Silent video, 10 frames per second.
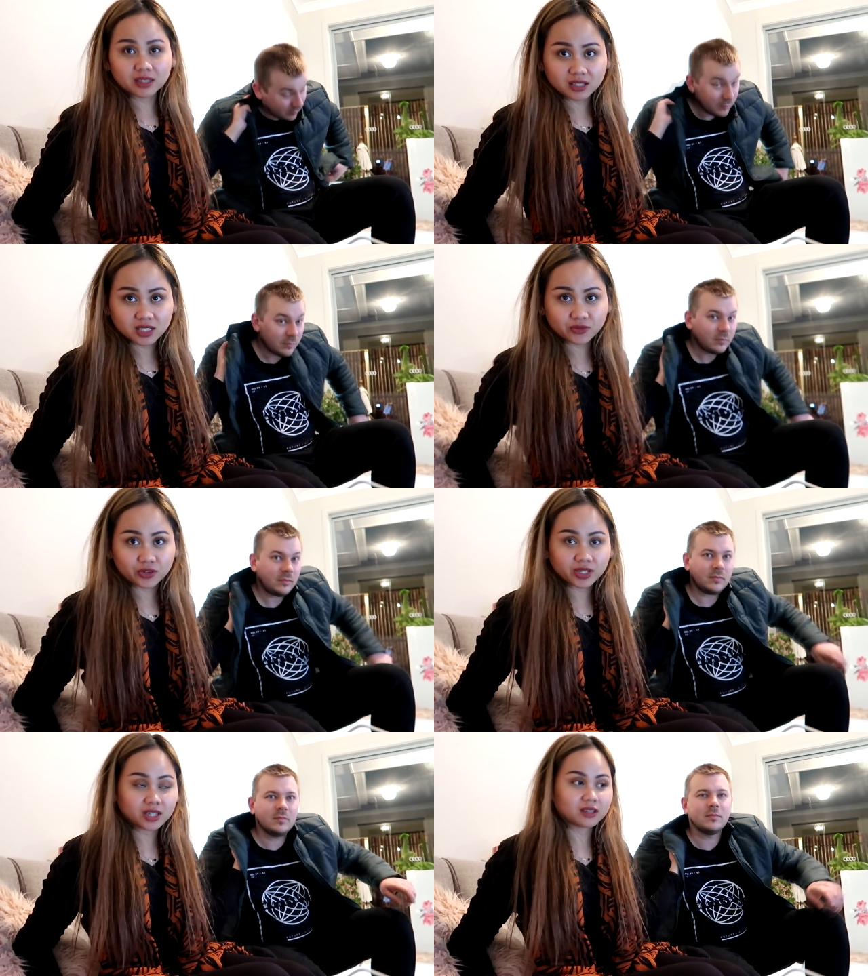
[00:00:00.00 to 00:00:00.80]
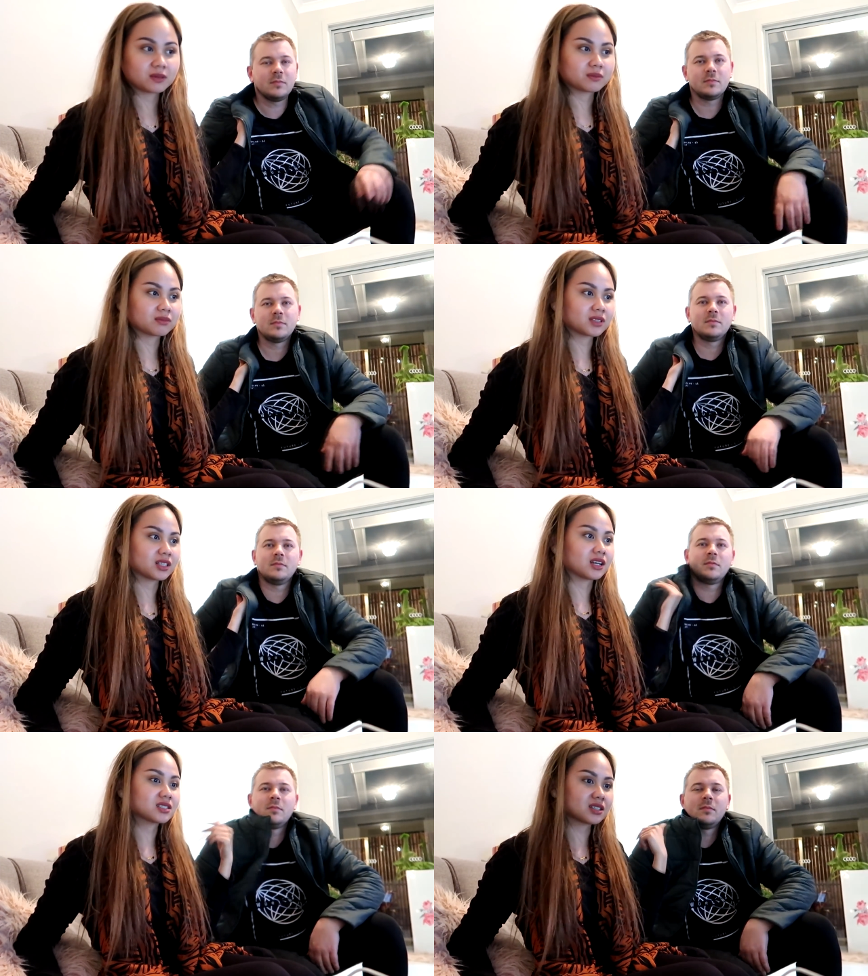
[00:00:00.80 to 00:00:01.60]
Speaker 1: this for him
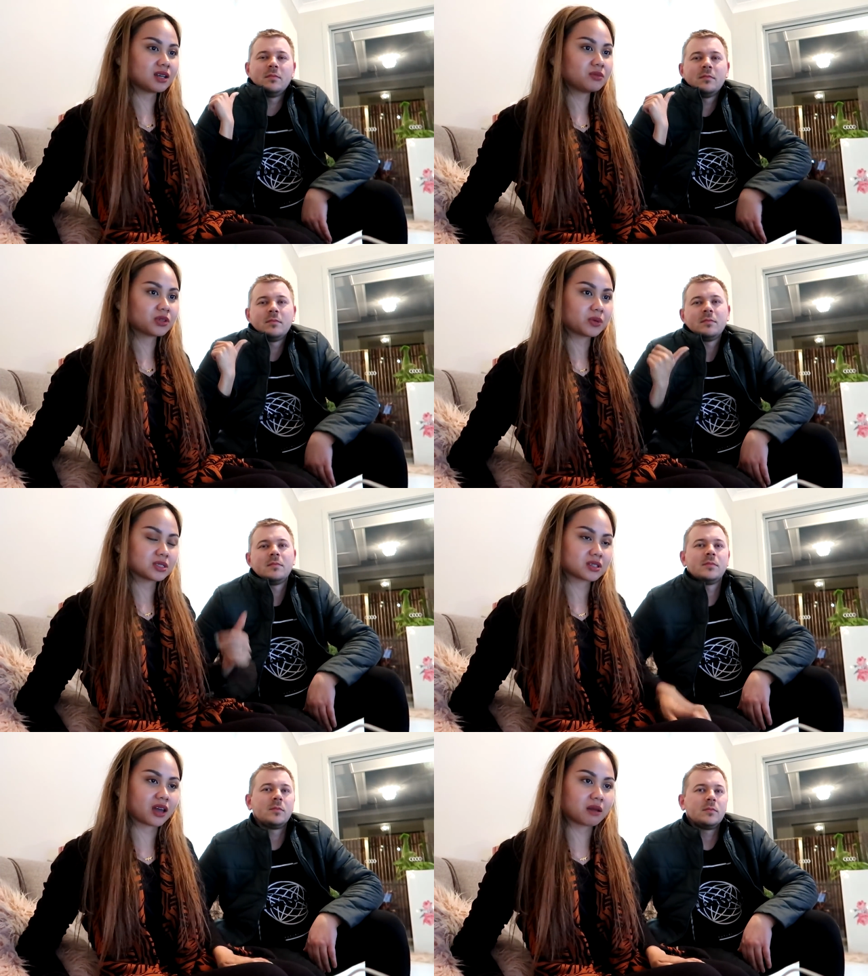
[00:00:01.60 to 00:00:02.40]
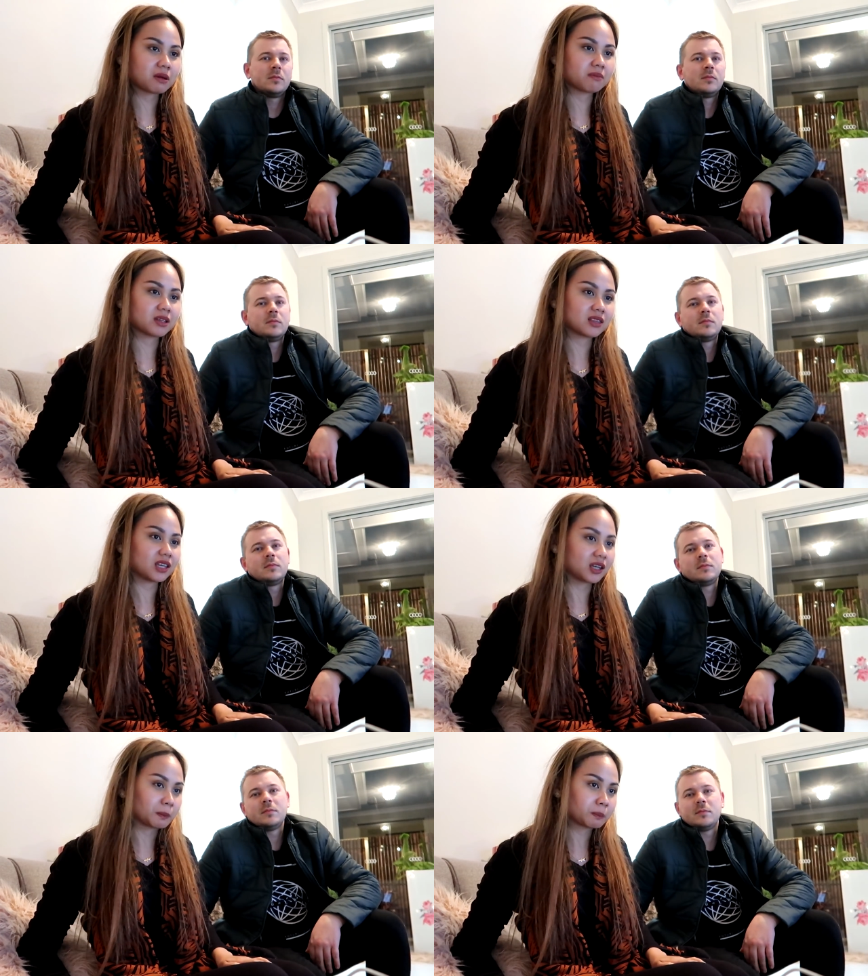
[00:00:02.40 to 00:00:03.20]
last time when I went to Kmart,
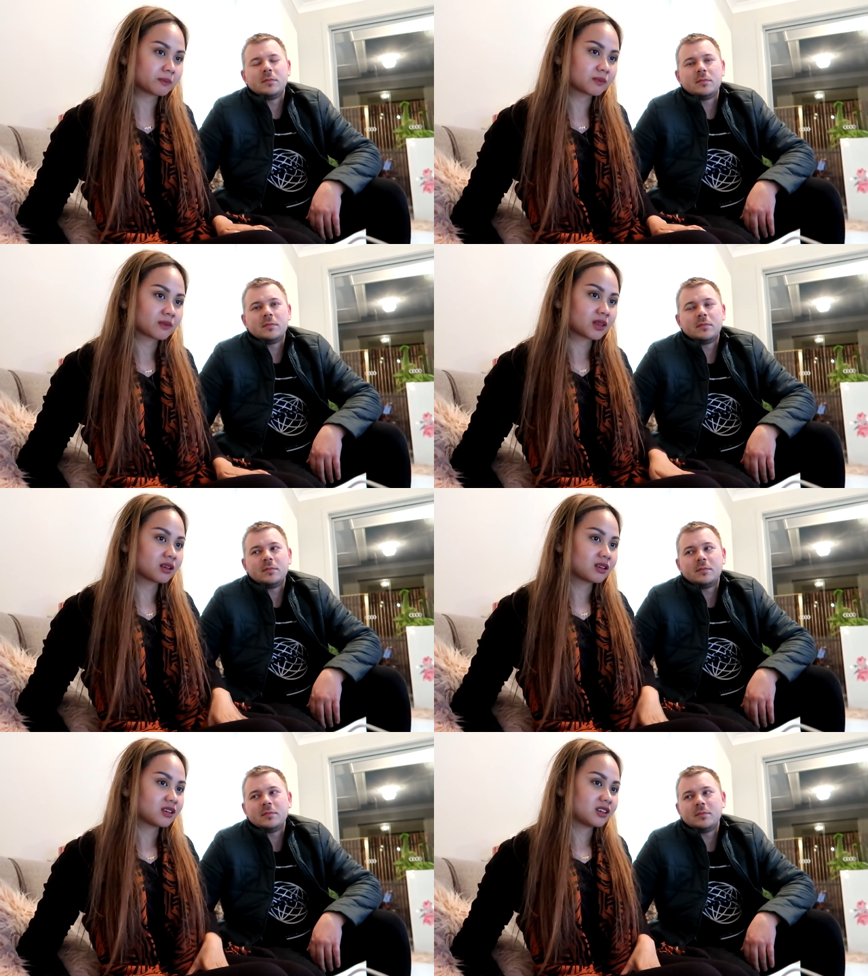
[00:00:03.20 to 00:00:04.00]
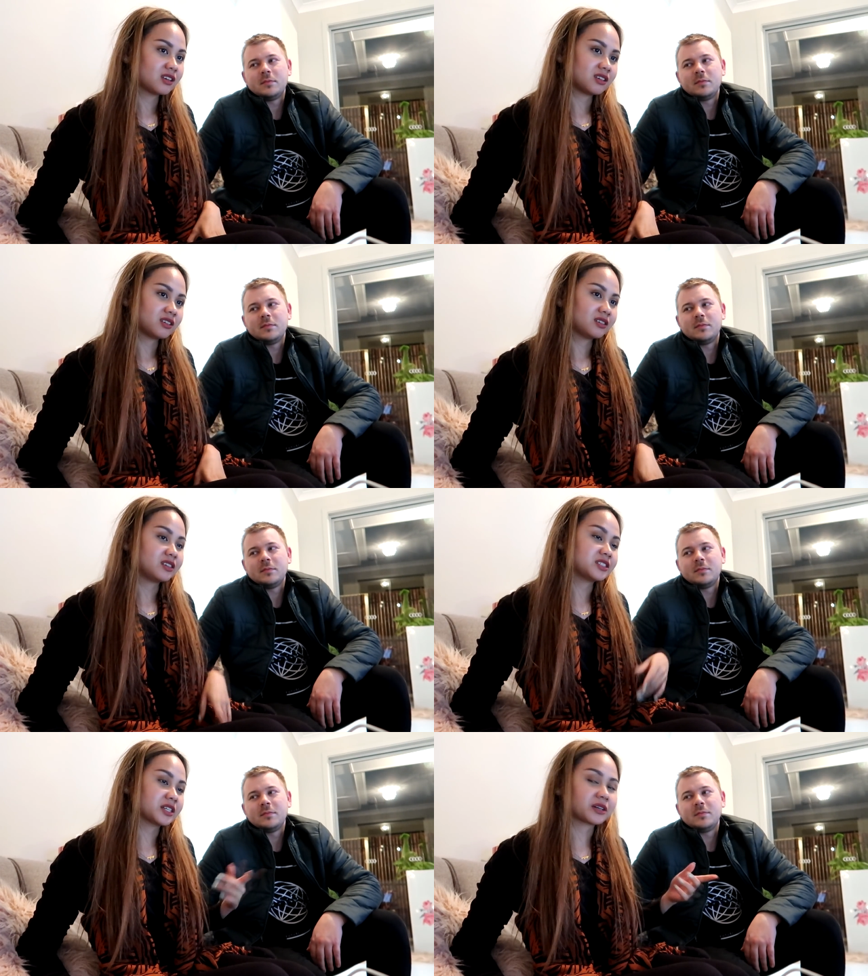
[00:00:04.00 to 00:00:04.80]
but then
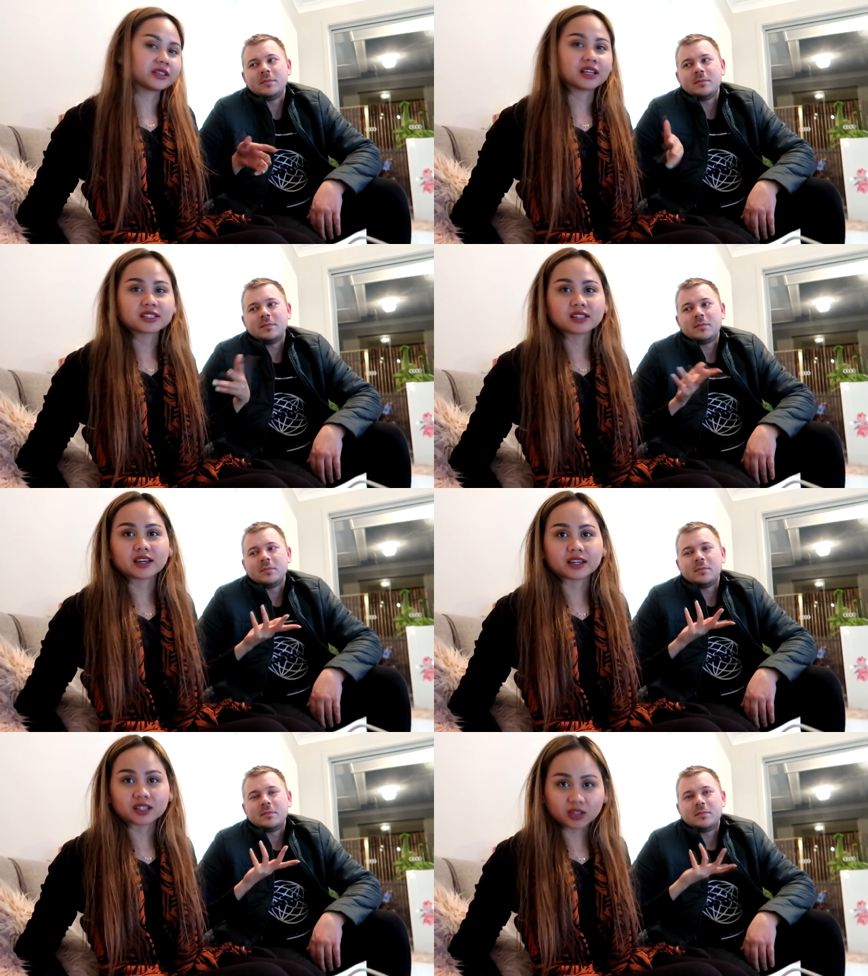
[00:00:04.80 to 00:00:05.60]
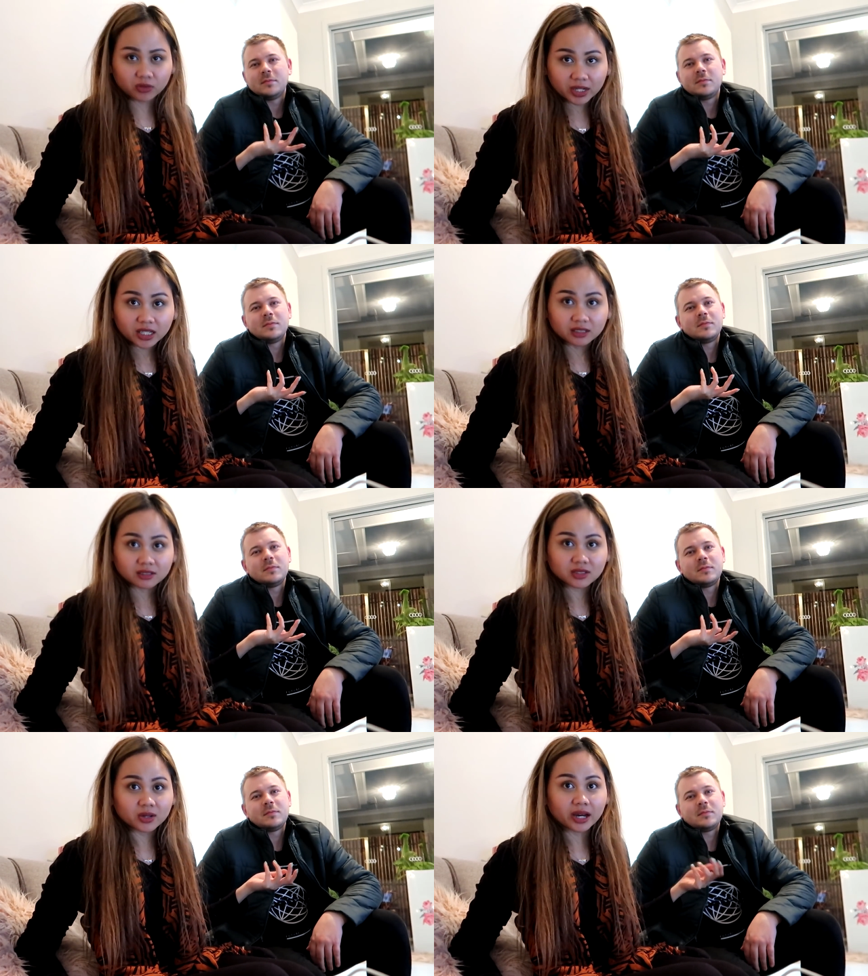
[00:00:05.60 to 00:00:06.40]
he said, oh, he doesn't like
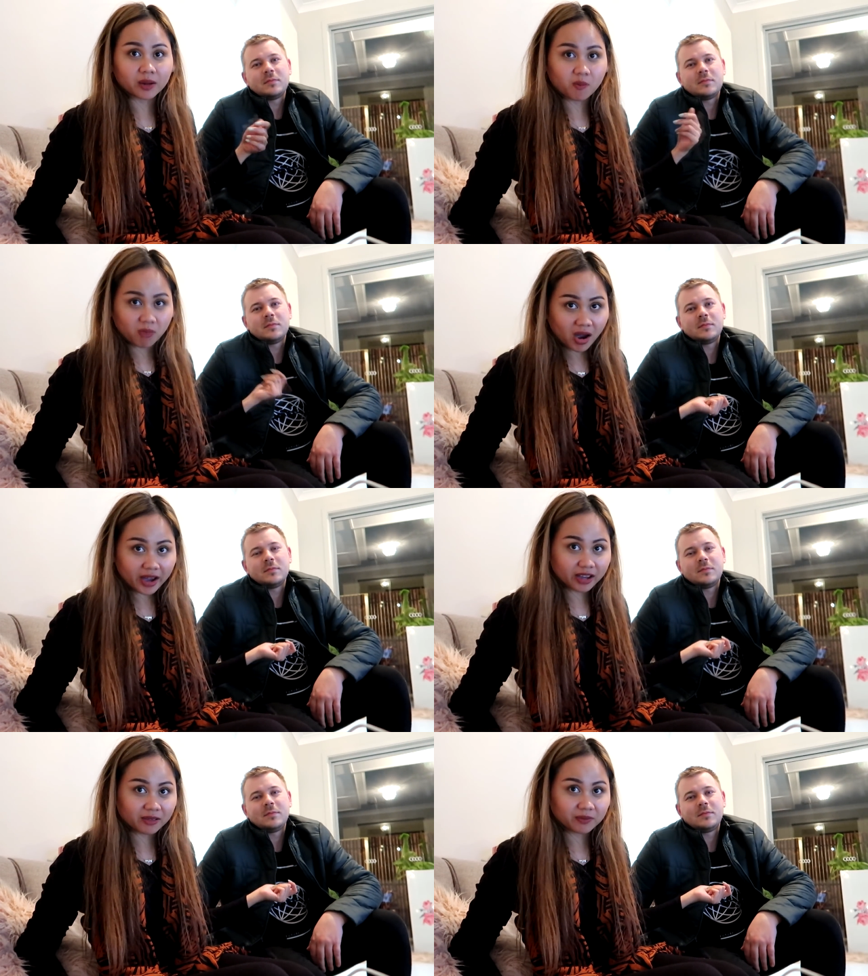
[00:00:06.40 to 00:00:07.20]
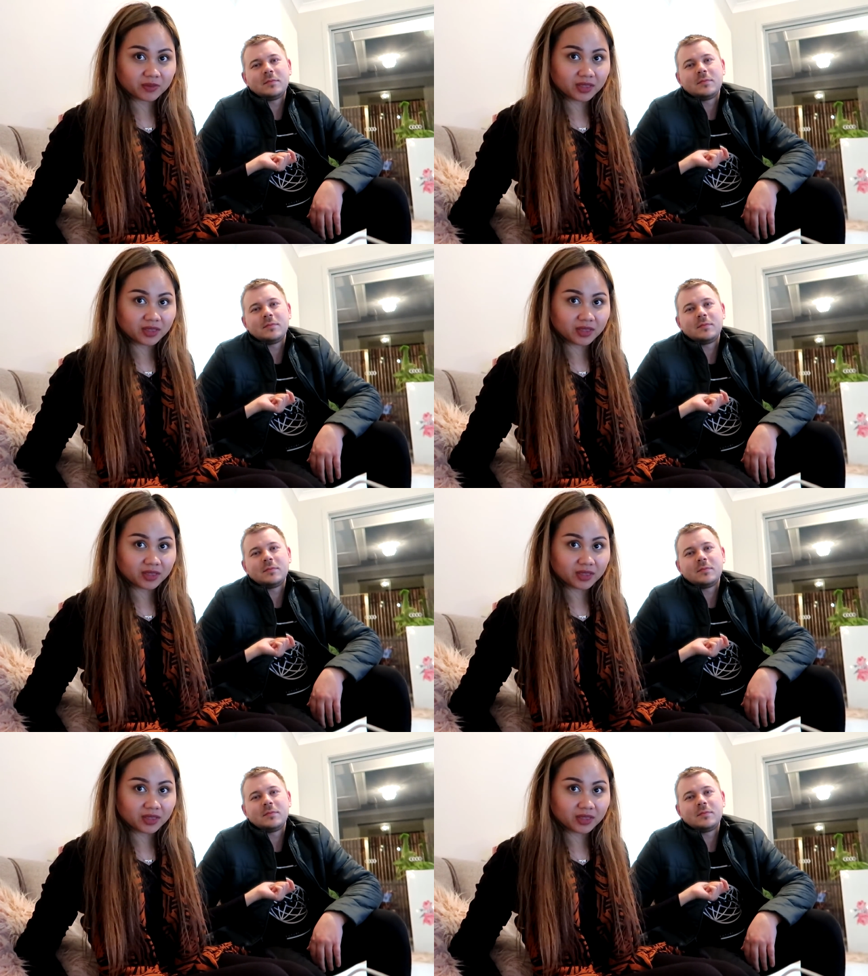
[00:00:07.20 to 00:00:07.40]
green, so I didn't buy it.